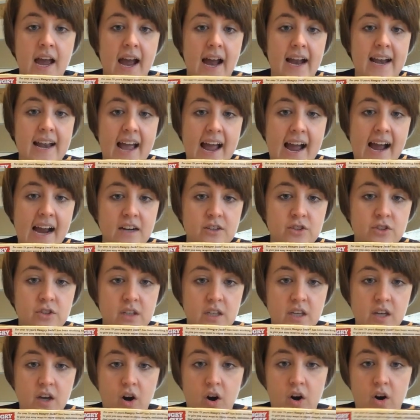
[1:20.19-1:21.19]
And
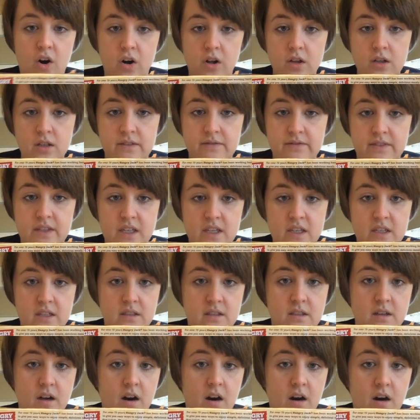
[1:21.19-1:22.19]
actually all of
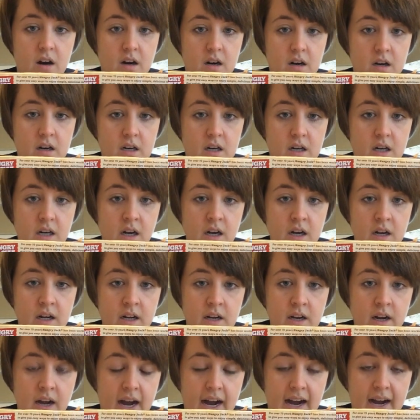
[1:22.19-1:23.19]
these are
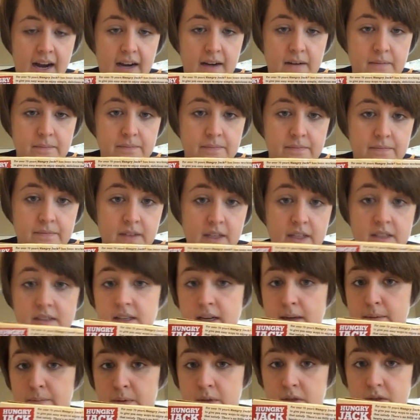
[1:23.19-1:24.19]

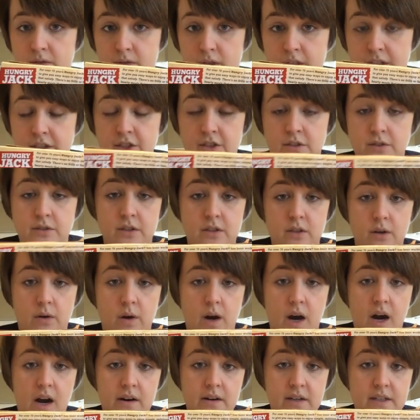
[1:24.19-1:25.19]
examples of ratios.
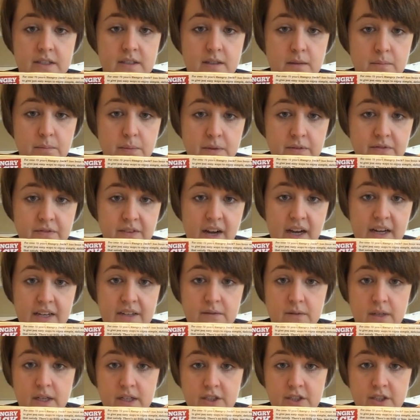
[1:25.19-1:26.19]
So our
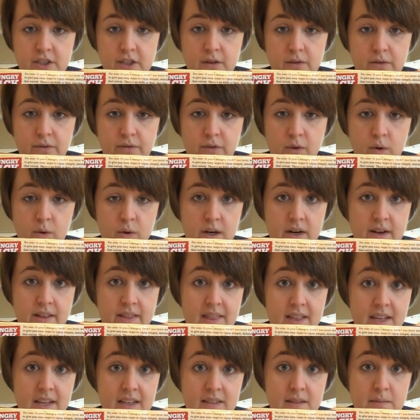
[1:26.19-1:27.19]
simplified ratio for
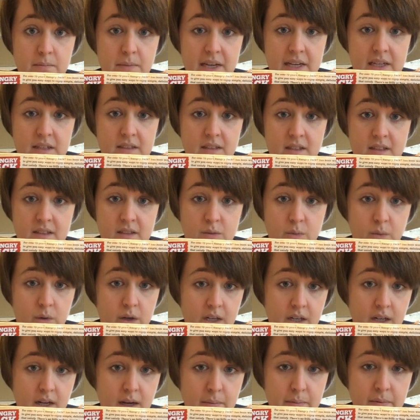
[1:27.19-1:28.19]
this mix is
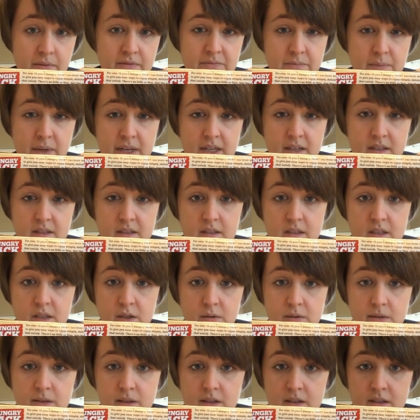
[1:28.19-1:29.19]
1 cup of mix,
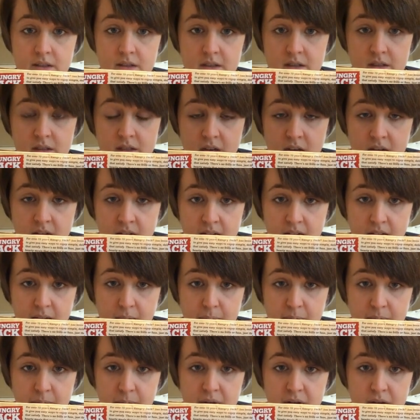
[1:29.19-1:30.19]
2/3
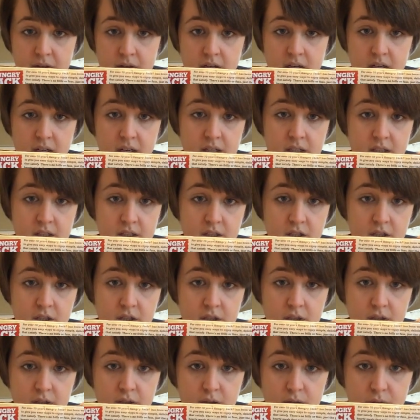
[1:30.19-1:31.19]
cup of milk,
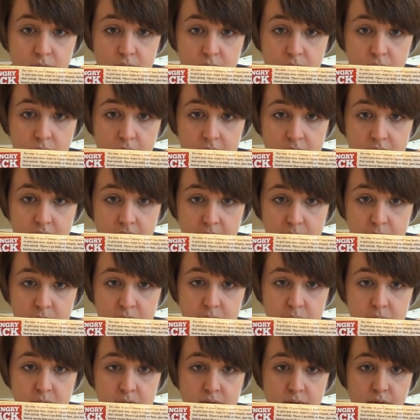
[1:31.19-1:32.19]
2
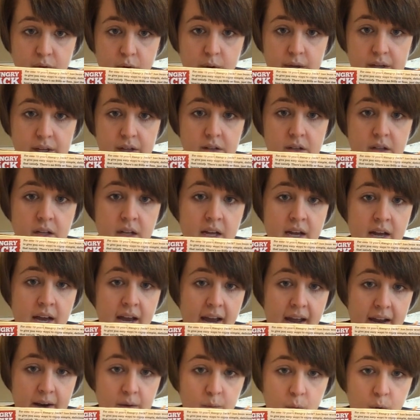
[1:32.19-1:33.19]
tablespoons of oil,
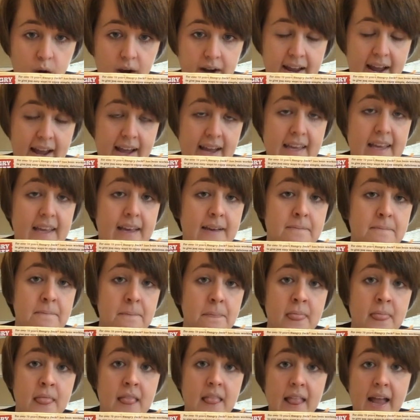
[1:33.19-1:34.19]
and 1 egg.
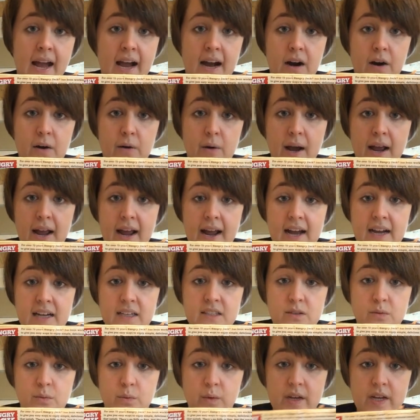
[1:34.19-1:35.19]
Now,
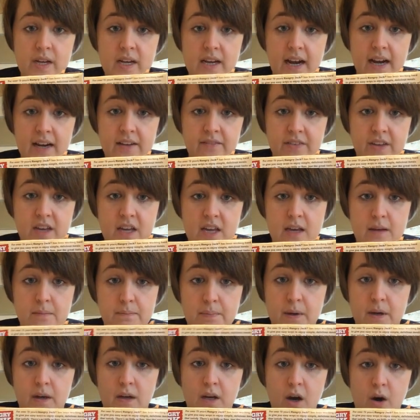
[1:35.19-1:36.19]
as we kind of
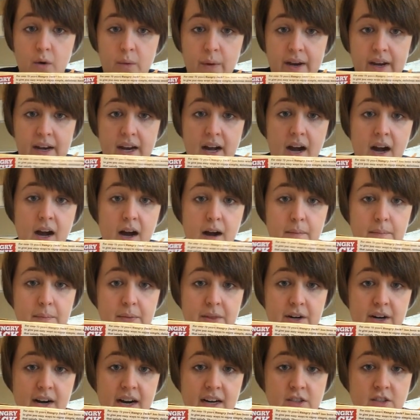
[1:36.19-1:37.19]
keep going up,
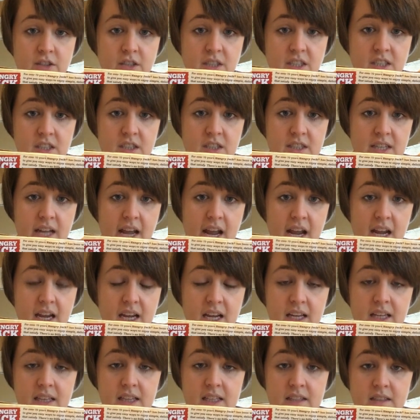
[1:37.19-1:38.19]
they're actually just
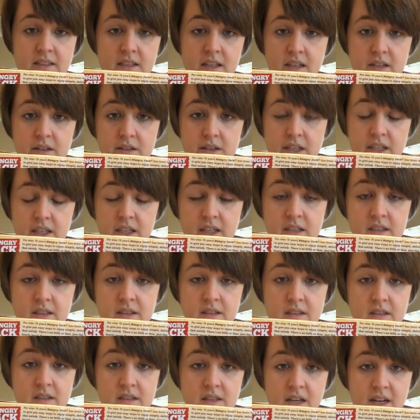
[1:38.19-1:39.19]
taking these
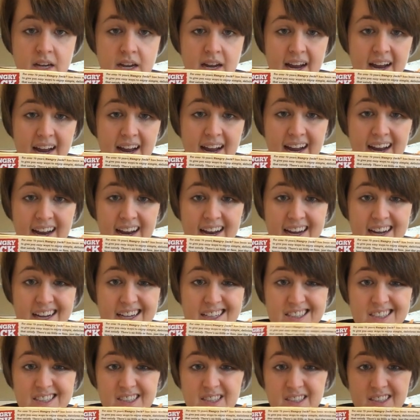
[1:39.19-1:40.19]
ingredients
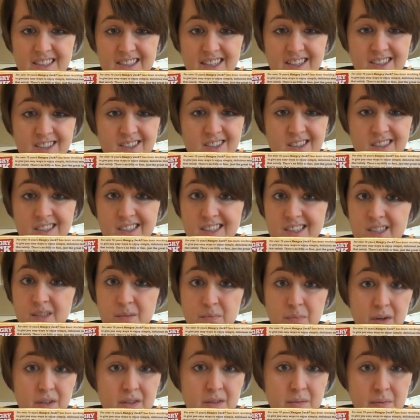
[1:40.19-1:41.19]
and they're essentially just
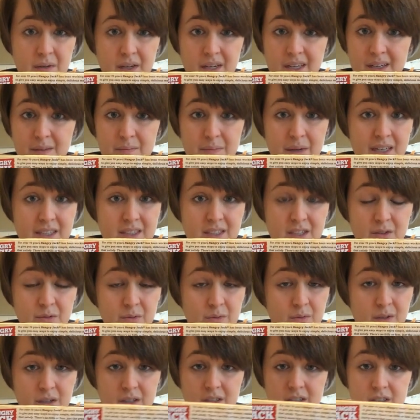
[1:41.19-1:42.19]
multiplying it by 2.
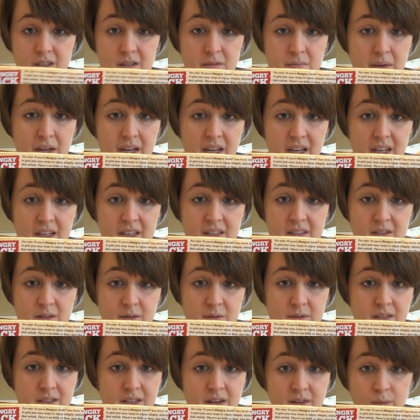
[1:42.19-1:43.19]
We're just making, so
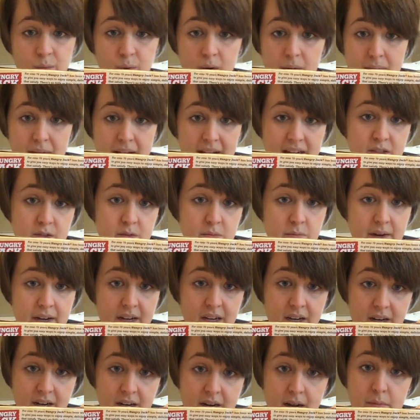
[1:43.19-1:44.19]
instead of 1 batch, we're
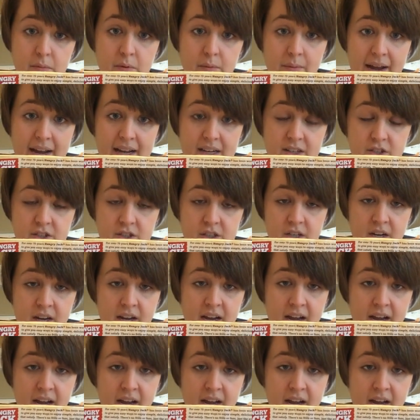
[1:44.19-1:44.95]
making a double batch.